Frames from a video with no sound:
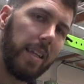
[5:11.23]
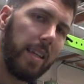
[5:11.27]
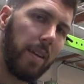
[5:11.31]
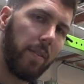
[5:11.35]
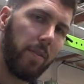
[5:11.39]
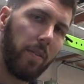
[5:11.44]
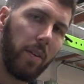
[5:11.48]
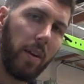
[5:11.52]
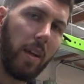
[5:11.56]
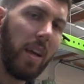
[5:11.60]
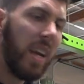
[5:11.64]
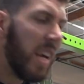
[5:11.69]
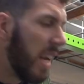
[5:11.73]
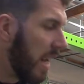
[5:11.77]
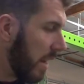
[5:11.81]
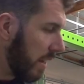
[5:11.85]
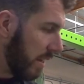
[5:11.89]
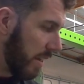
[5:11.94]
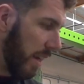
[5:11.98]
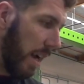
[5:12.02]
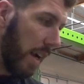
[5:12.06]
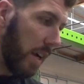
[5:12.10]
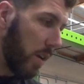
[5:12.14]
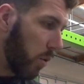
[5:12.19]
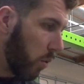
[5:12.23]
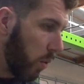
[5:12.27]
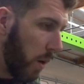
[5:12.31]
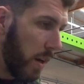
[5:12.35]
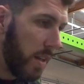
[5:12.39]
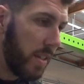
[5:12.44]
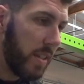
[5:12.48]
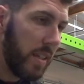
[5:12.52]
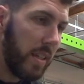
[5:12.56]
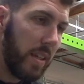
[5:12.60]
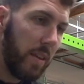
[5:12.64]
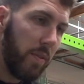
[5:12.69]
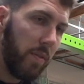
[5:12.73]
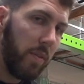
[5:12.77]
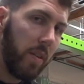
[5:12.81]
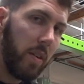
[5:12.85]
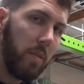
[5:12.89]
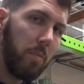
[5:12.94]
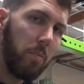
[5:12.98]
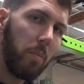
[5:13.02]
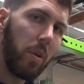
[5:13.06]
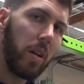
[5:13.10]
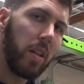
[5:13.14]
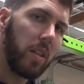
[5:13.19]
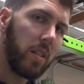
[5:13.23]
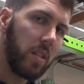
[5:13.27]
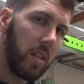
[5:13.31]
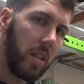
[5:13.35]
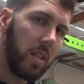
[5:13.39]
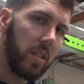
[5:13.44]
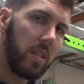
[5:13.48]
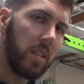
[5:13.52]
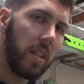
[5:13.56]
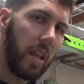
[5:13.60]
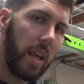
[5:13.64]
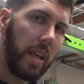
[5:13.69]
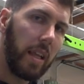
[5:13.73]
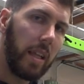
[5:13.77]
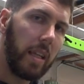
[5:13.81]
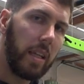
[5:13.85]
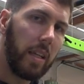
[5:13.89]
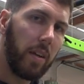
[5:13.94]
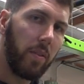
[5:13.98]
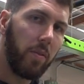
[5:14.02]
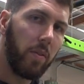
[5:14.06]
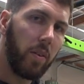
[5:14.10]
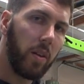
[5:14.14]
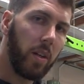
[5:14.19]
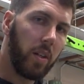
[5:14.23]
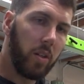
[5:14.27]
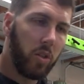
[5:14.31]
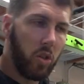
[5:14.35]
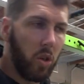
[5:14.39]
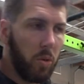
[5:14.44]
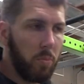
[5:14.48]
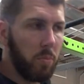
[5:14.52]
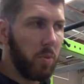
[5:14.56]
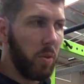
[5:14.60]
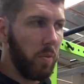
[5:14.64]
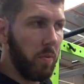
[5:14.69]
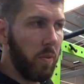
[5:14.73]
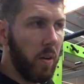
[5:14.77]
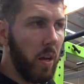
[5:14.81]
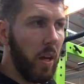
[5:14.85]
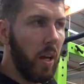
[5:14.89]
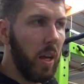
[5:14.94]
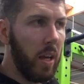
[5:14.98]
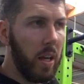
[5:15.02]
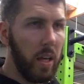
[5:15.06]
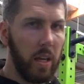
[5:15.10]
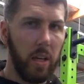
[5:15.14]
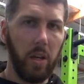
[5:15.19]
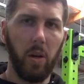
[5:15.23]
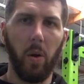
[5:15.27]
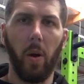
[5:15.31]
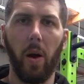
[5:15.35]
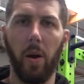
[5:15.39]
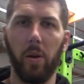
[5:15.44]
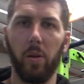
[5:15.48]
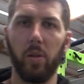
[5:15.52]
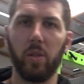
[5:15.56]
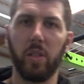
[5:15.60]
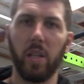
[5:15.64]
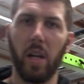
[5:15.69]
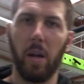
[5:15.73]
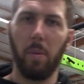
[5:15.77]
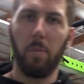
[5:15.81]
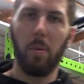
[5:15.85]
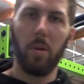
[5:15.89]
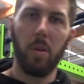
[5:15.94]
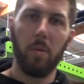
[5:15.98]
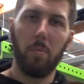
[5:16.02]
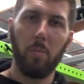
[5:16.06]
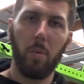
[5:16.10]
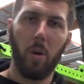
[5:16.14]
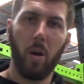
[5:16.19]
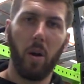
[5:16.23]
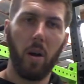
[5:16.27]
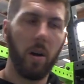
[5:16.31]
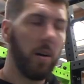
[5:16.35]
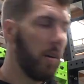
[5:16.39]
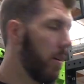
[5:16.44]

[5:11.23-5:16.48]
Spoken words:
different. It's not crazy different, but it's slightly different in terms of, you know, how you sit up on the bar.